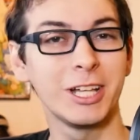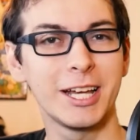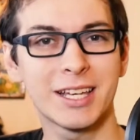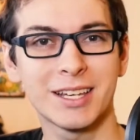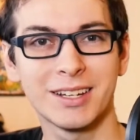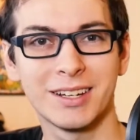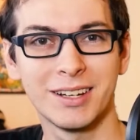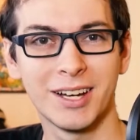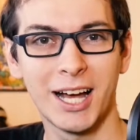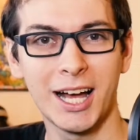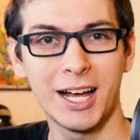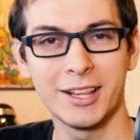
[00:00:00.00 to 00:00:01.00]
like
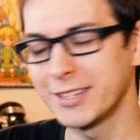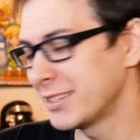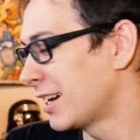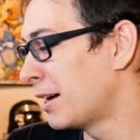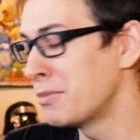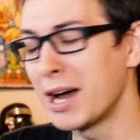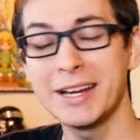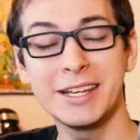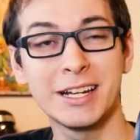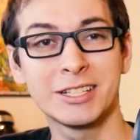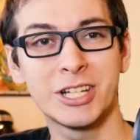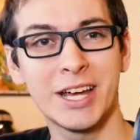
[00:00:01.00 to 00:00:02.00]
this, I'm, I
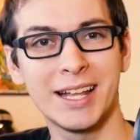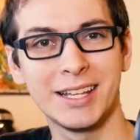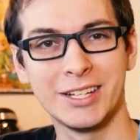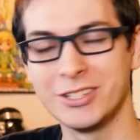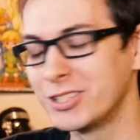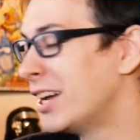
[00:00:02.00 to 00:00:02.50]
need a challenge.